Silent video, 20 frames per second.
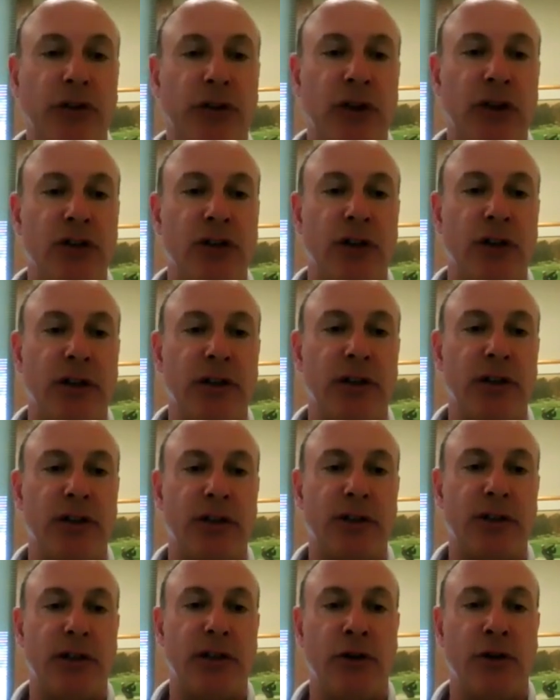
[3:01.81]
such
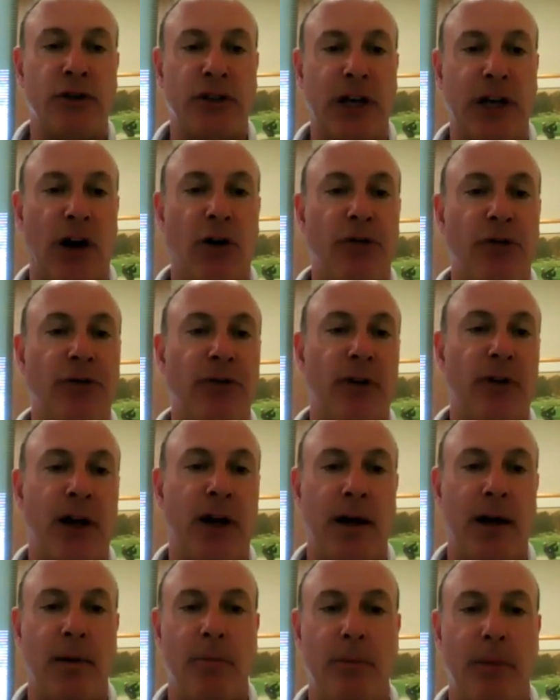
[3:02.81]
as yourself
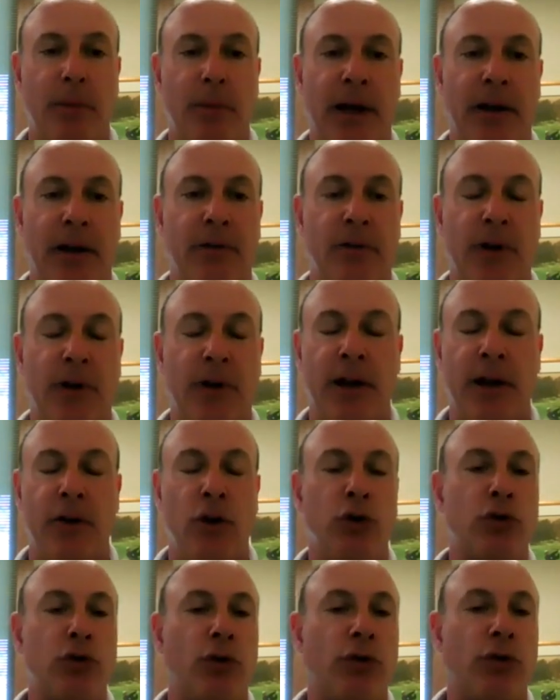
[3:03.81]
and
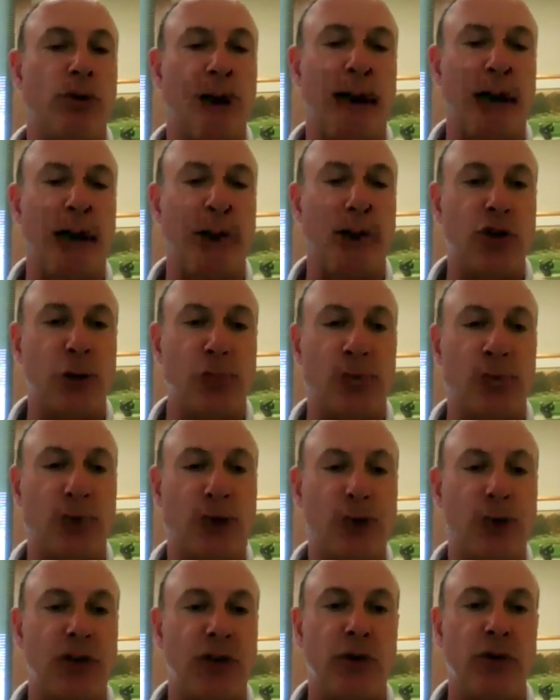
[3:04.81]
neutral financial
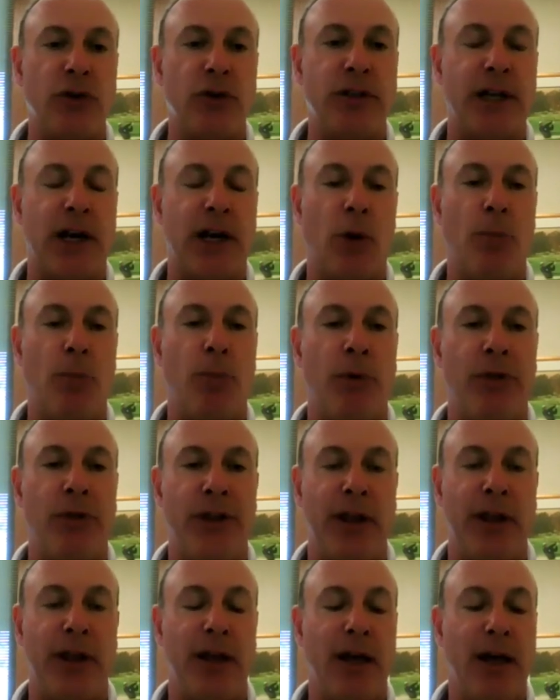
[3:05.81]
professionals to help with
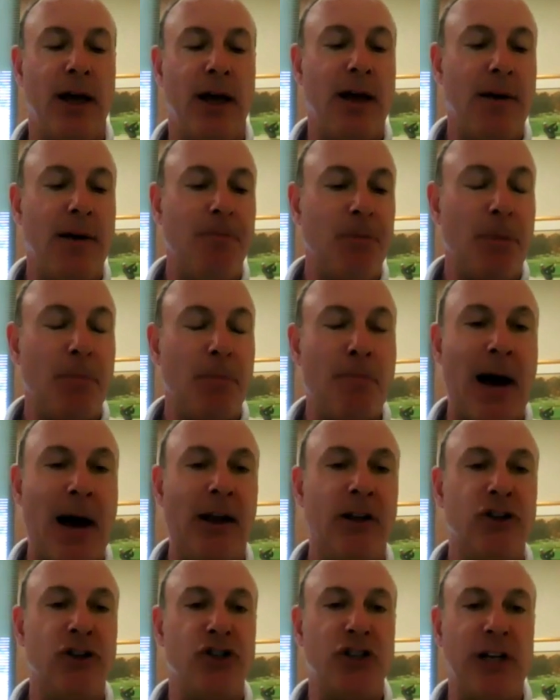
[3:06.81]
the
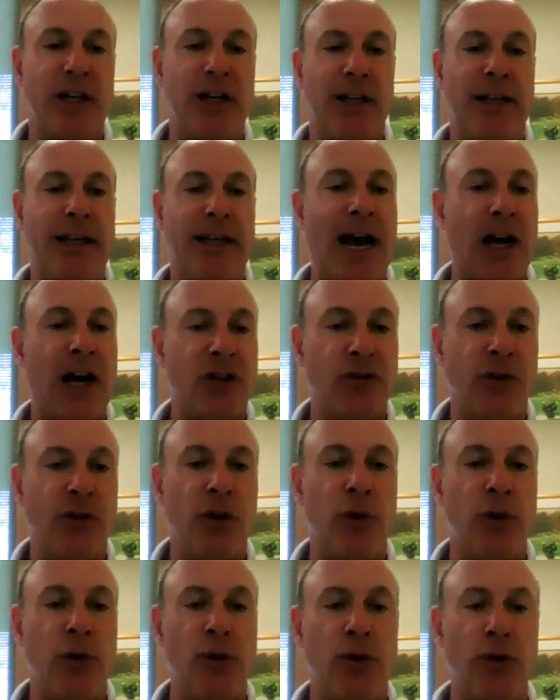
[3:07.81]
balance sheet and cash
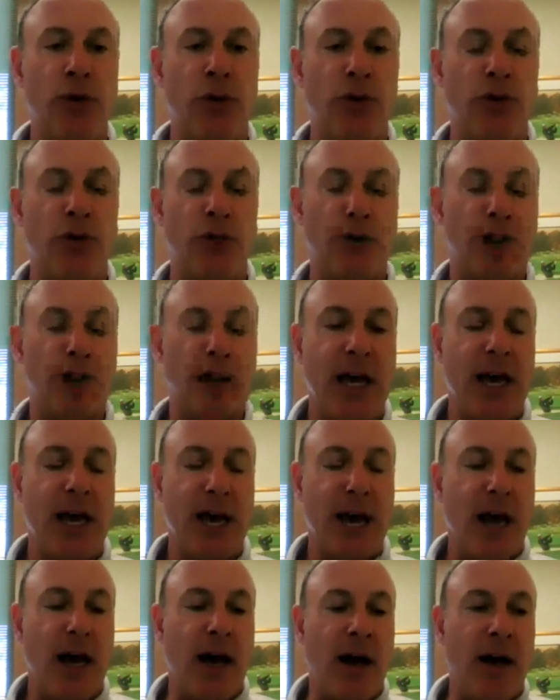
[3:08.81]
flow issues,
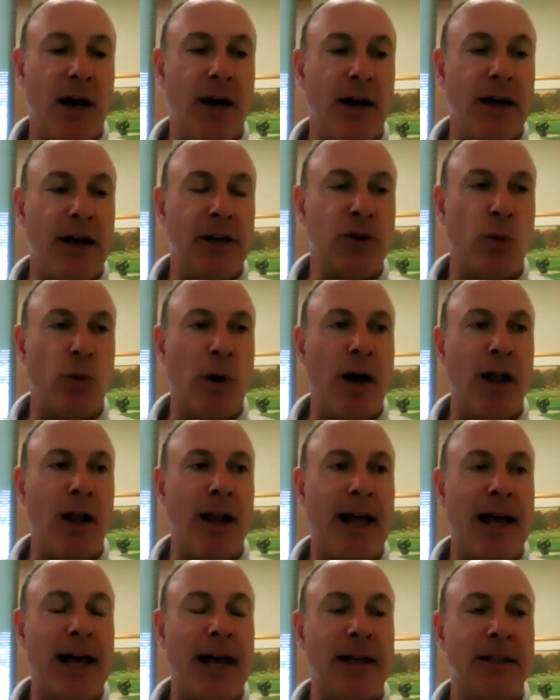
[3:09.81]
as
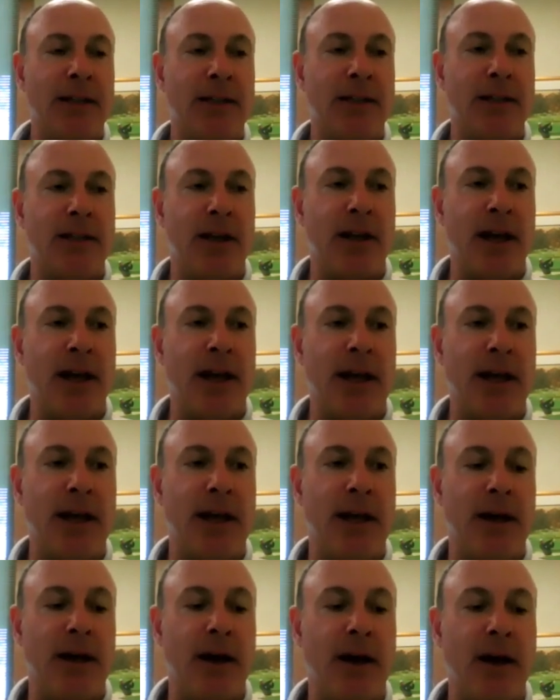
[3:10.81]
well as a